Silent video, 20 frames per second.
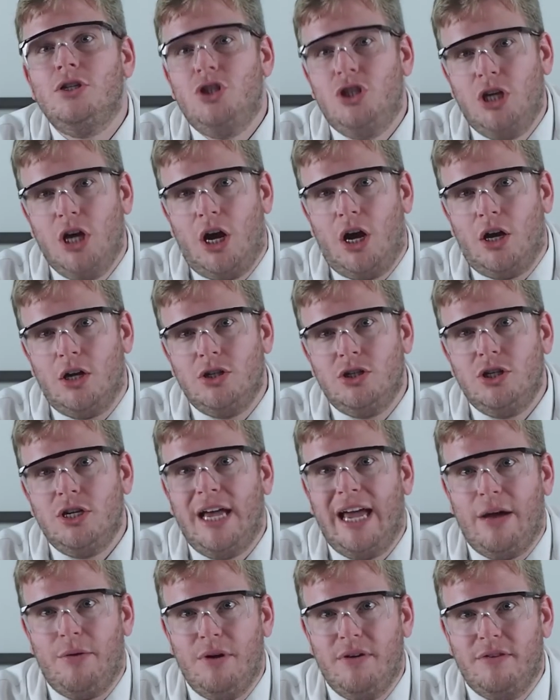Charge,
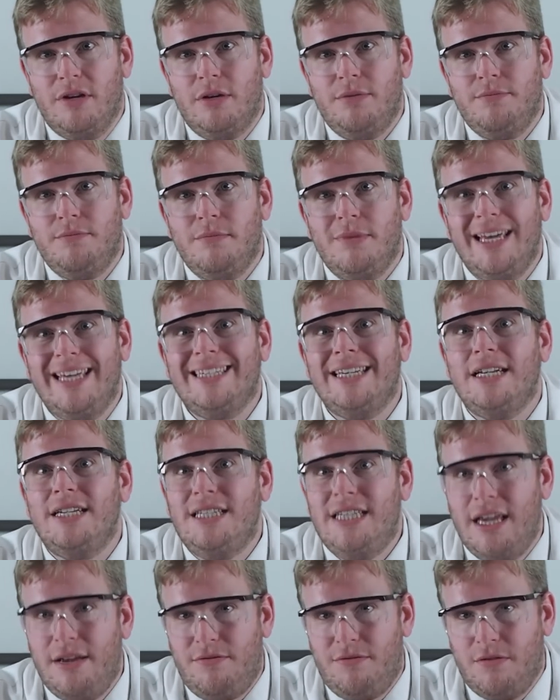however, is a
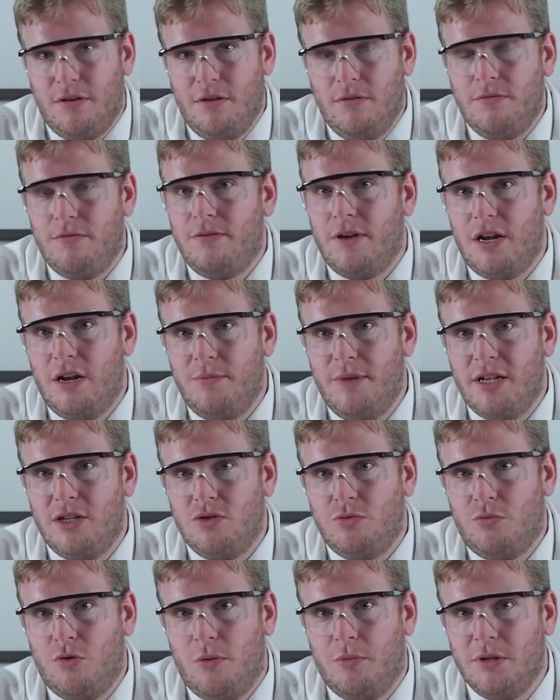different
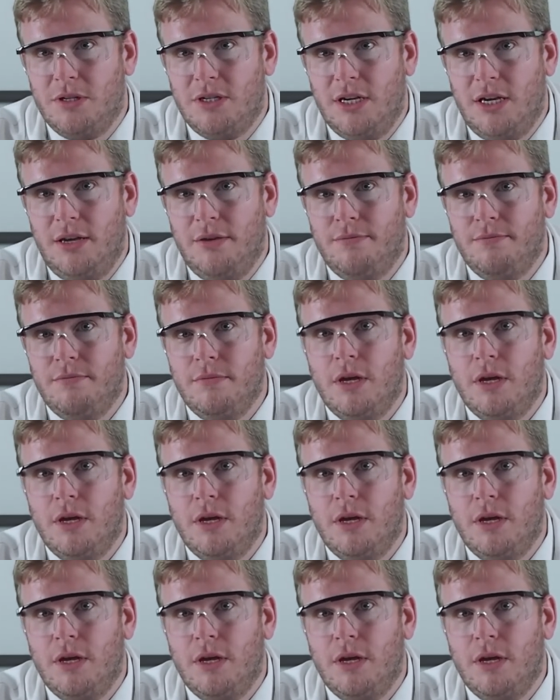fundamental property,